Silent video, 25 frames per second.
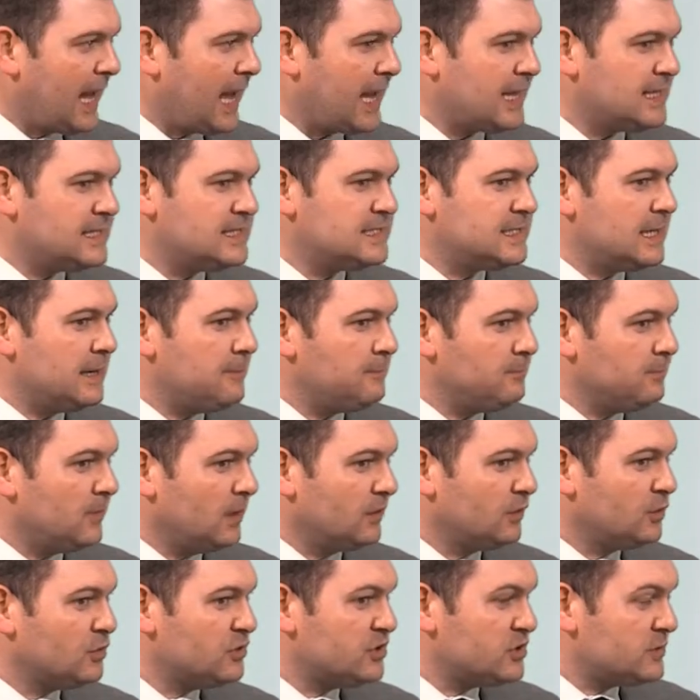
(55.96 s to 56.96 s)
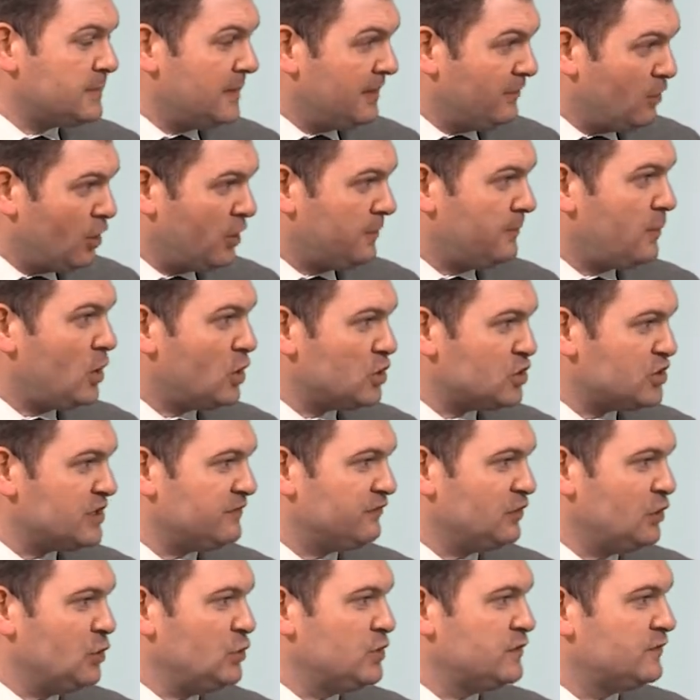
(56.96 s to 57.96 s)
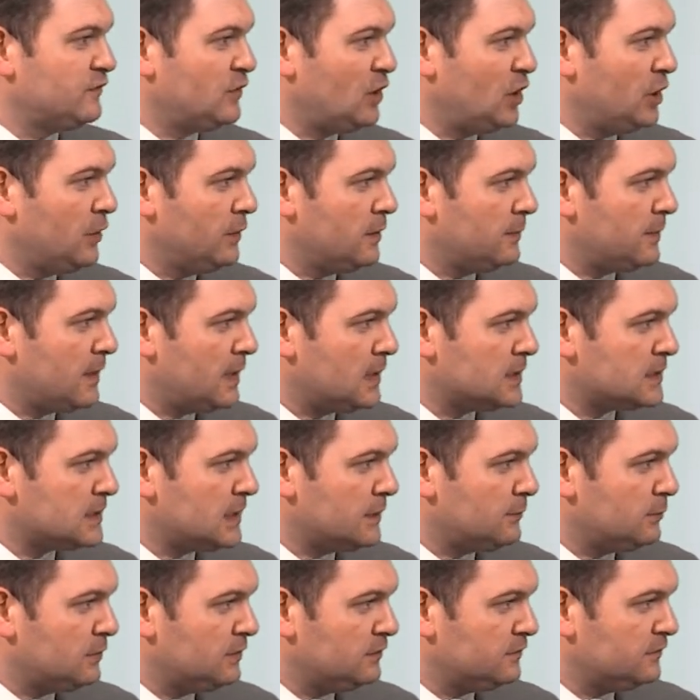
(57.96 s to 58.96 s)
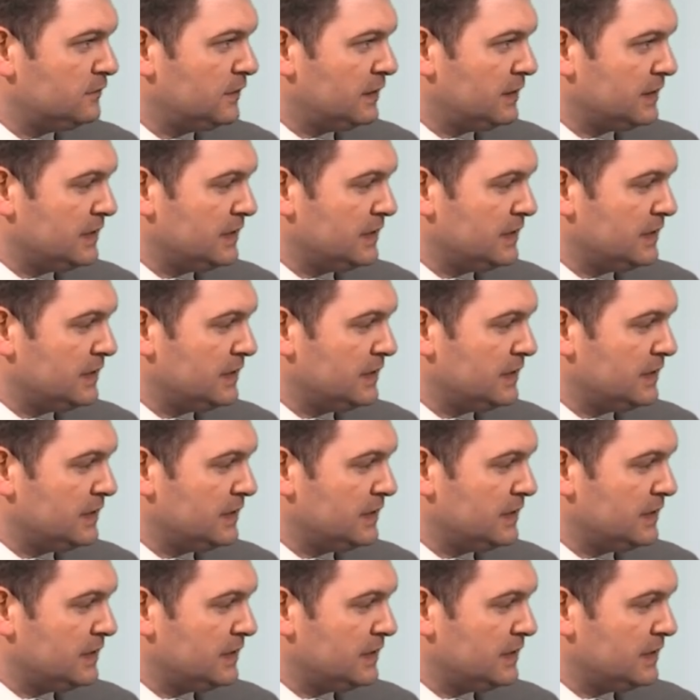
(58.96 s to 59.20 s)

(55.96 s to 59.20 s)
And of course, there's been a lot of positive news flow in the past couple of